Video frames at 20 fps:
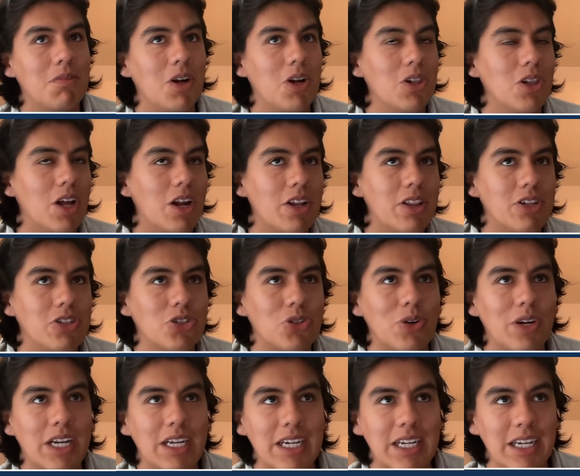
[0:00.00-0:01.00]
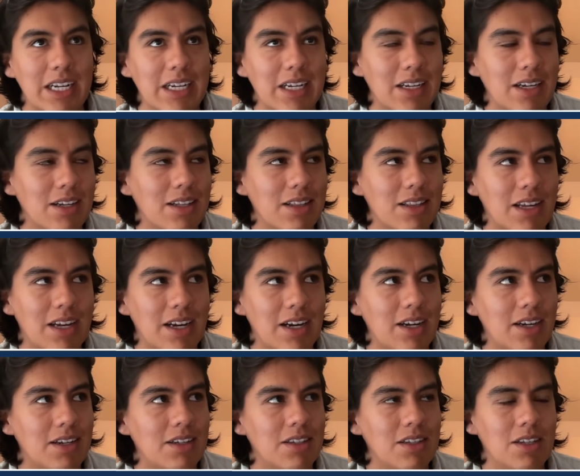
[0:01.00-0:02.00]
a lot of the training
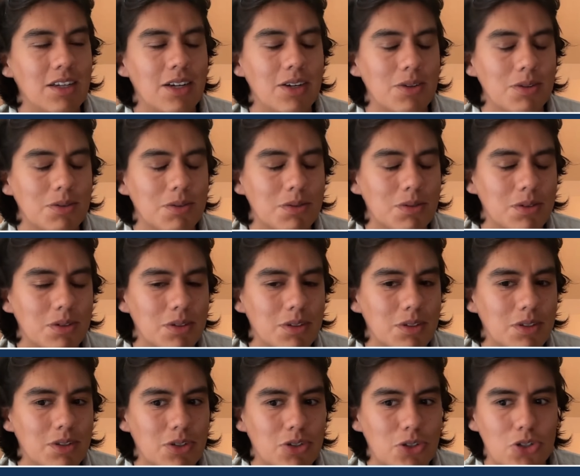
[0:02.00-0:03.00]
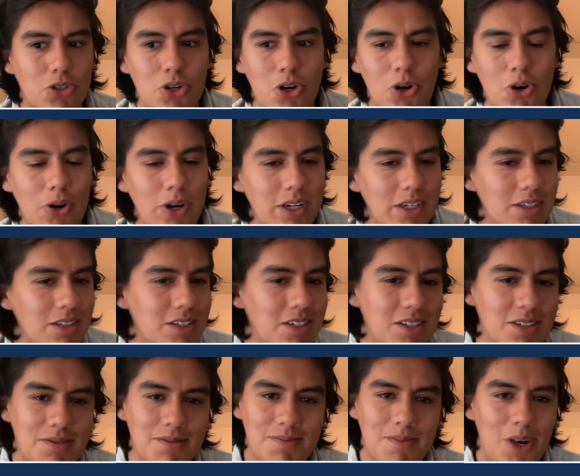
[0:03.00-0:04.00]
that,
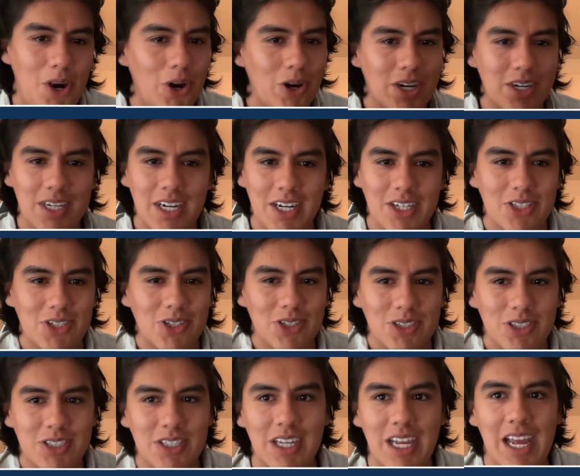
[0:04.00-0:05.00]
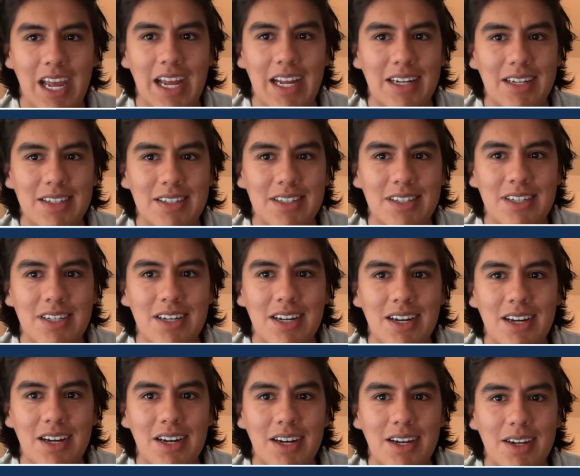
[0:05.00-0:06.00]
current architectures can't
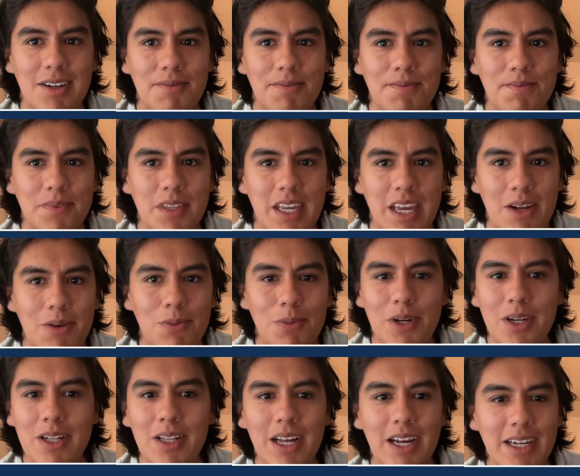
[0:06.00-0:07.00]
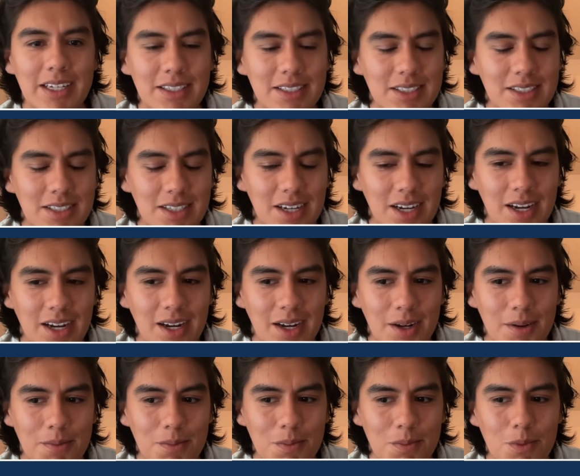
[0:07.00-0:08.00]
realize.
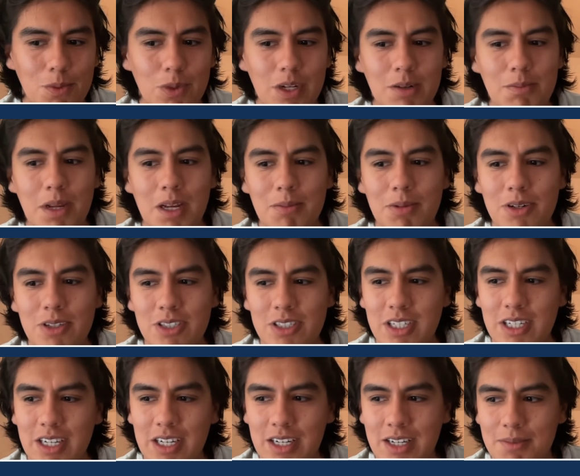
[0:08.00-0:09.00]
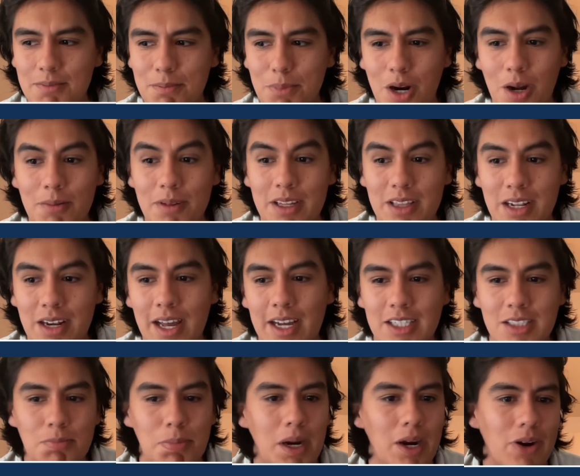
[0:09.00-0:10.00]
We'd be able to see probably the
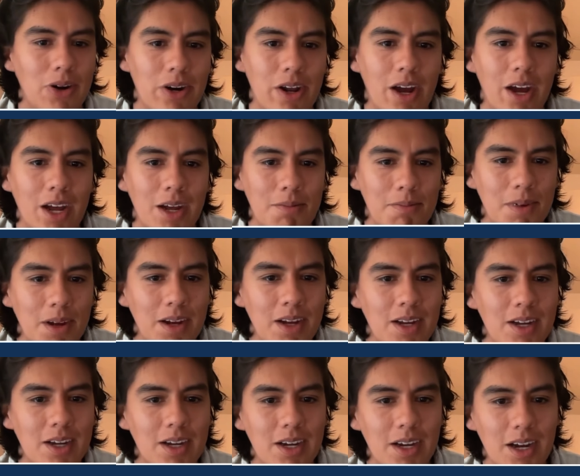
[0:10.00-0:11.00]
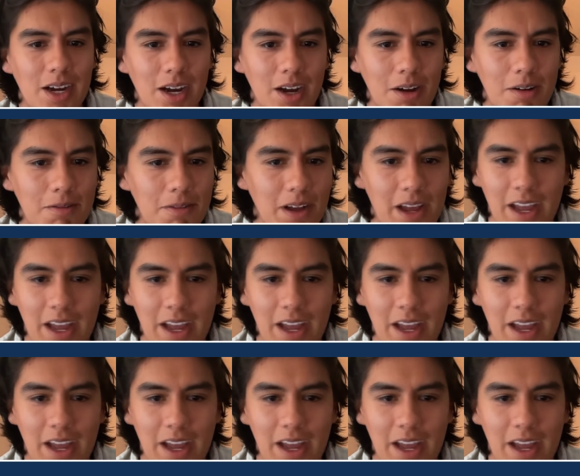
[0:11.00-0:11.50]
next paradigm of